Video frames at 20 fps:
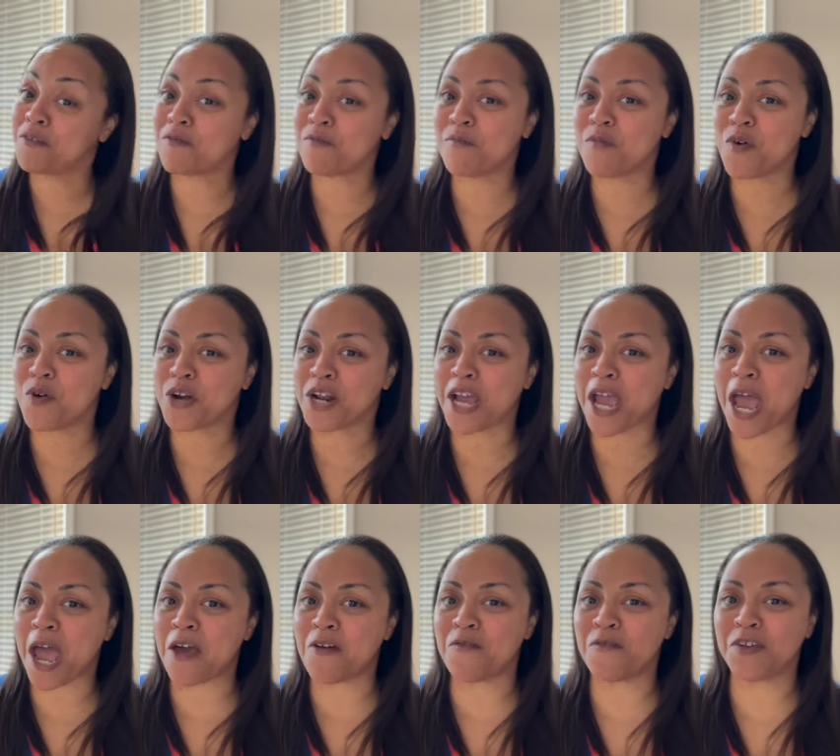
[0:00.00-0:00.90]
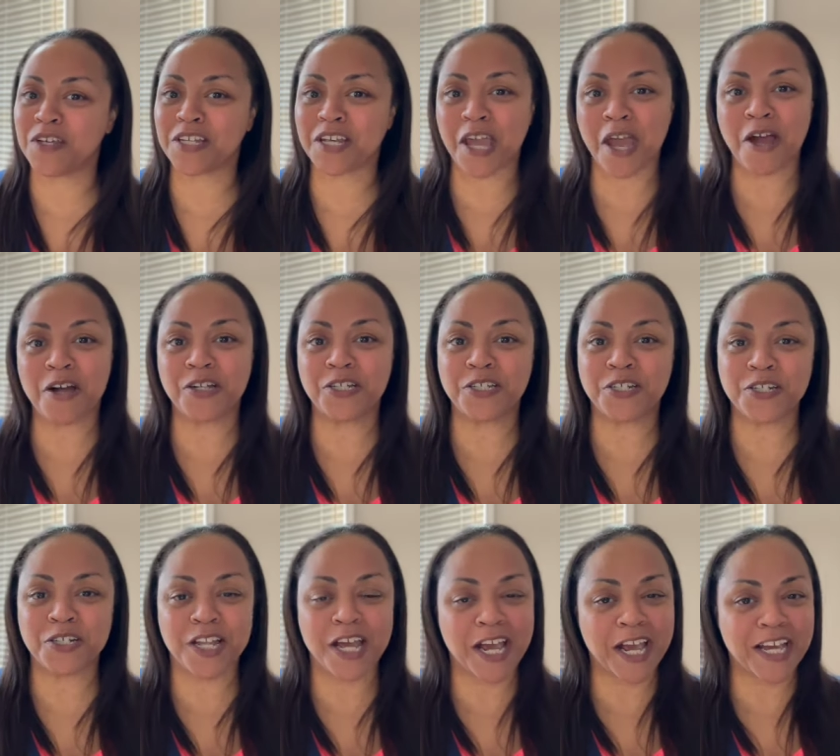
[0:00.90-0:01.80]
morning advent calendar
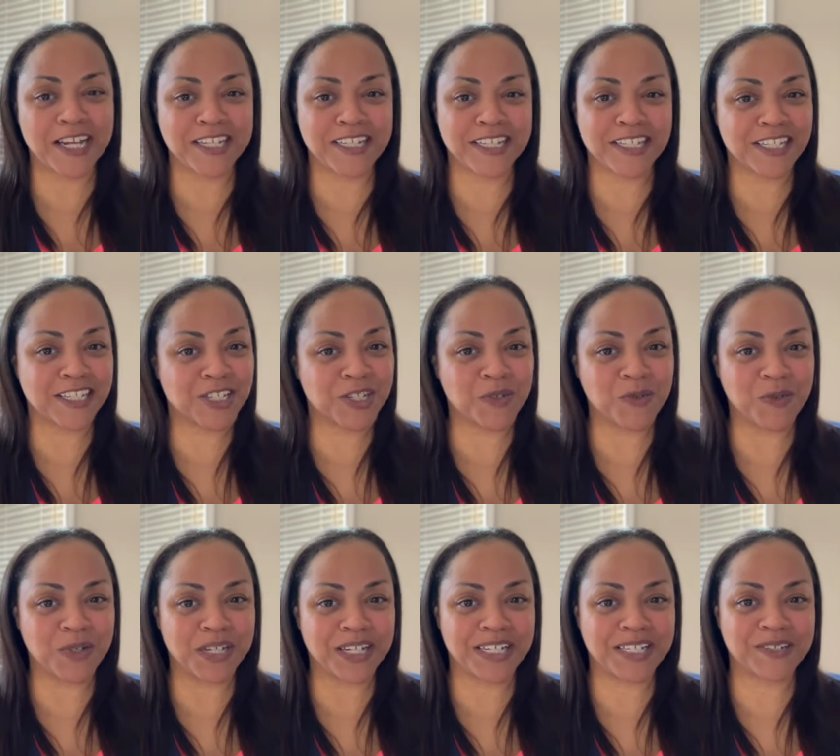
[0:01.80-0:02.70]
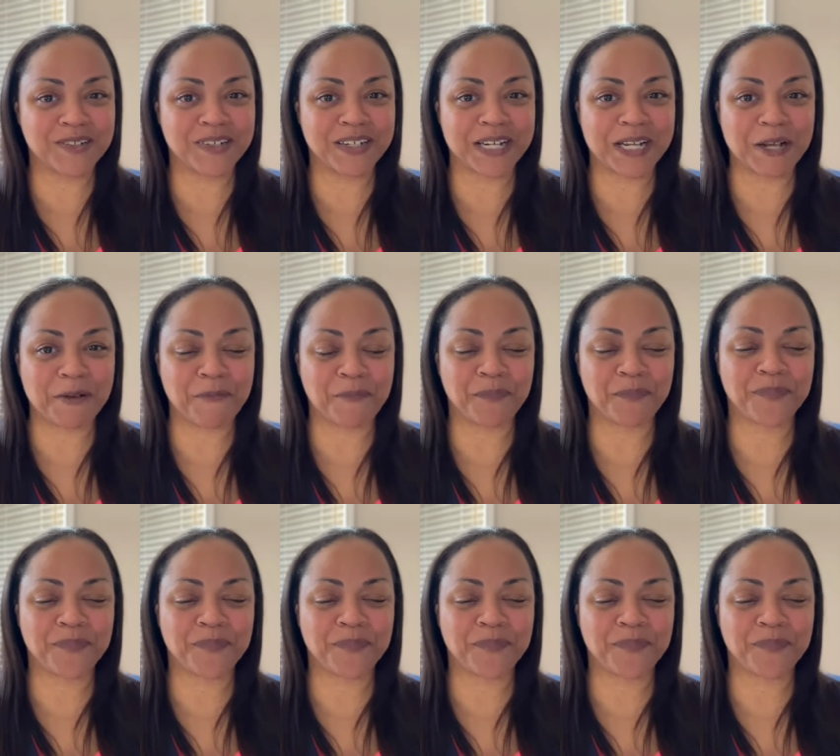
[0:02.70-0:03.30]
like I did in 2020.